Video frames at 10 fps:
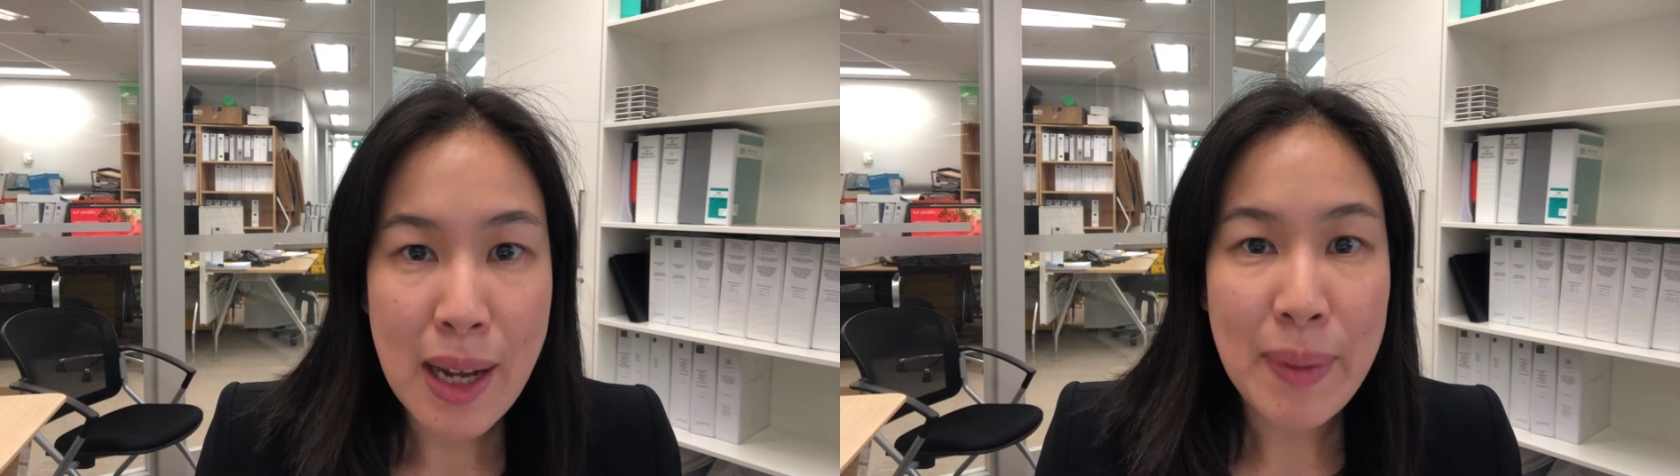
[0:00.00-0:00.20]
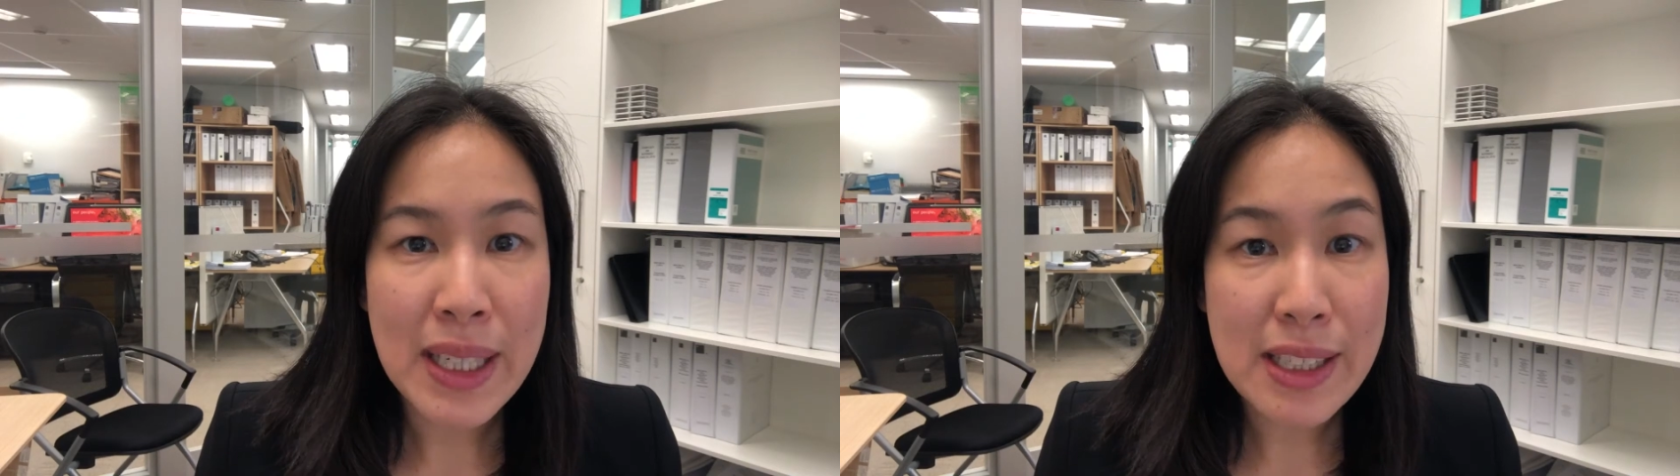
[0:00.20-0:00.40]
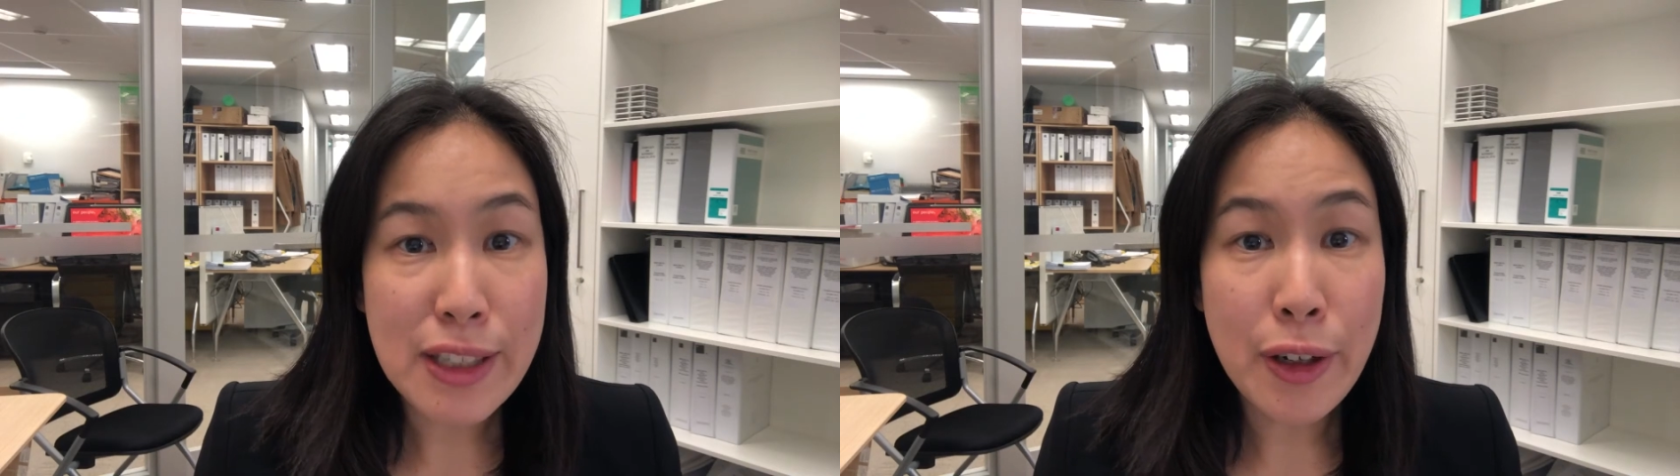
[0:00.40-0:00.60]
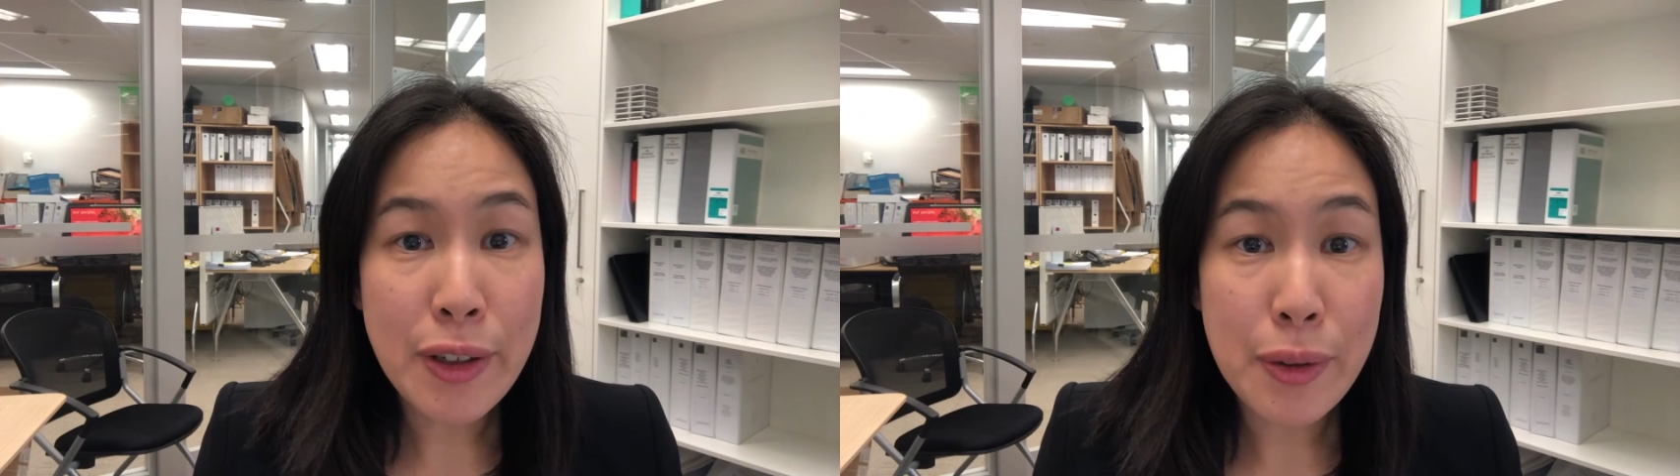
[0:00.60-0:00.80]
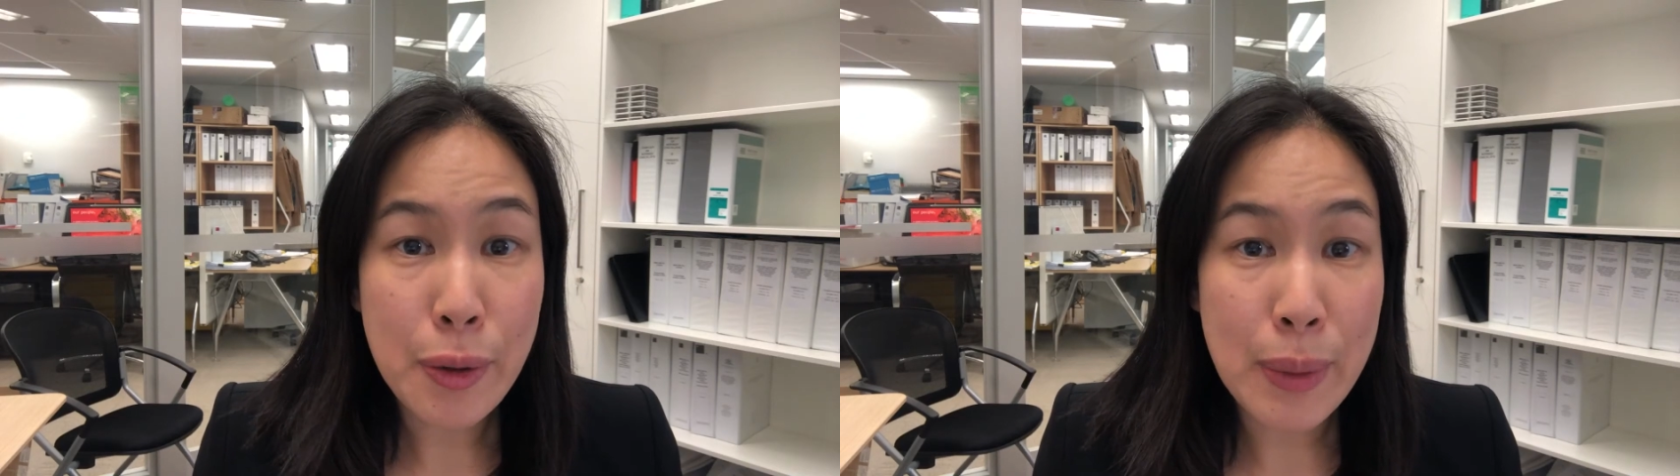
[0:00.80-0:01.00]
but it's not
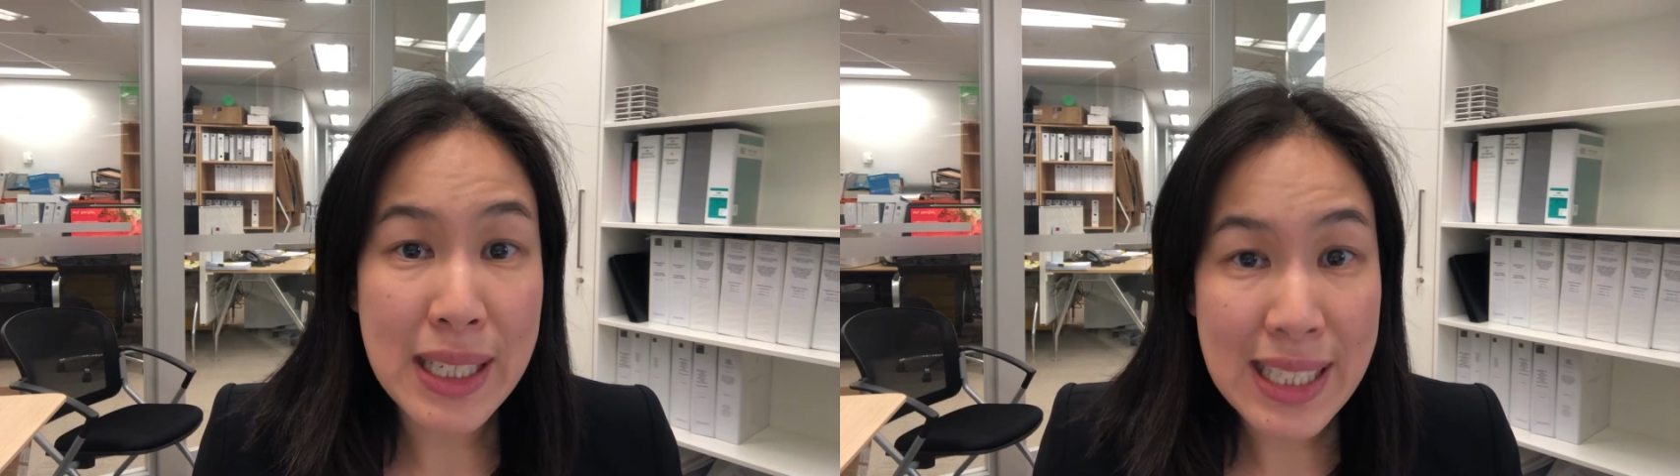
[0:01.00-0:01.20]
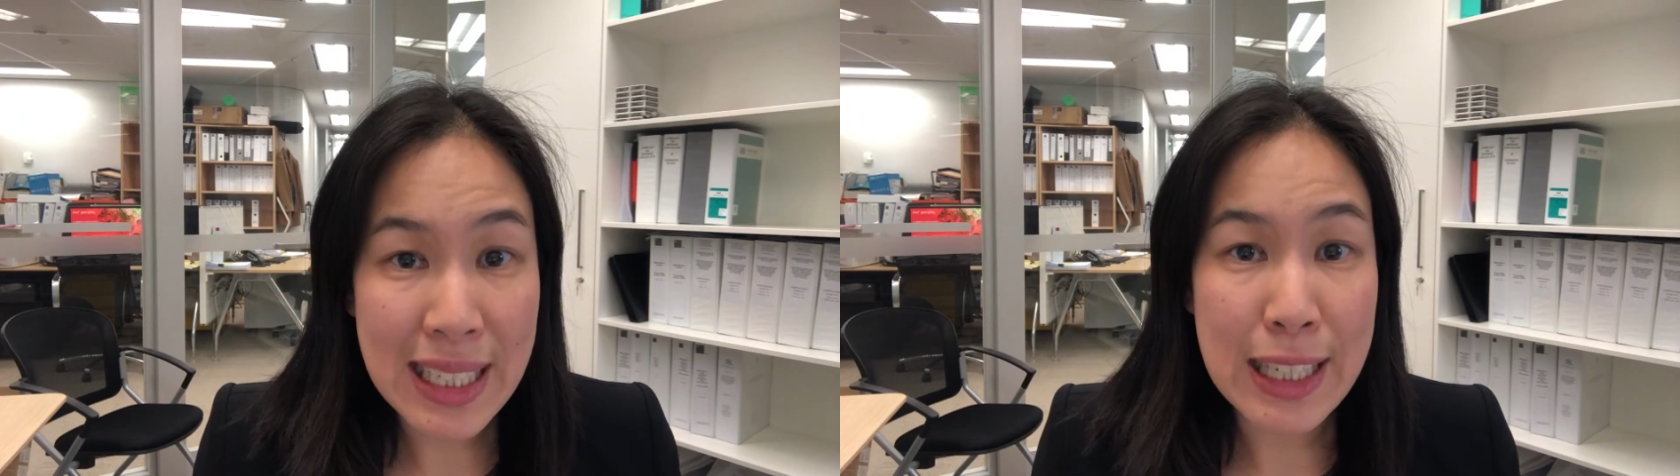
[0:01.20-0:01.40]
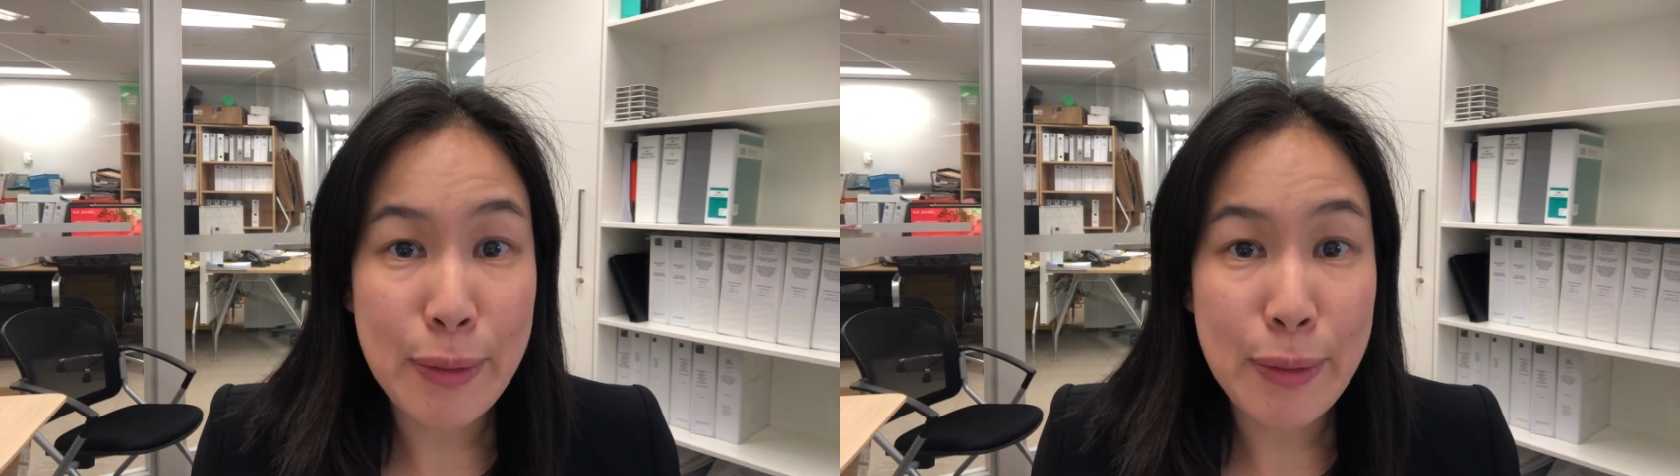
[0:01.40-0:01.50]
always clear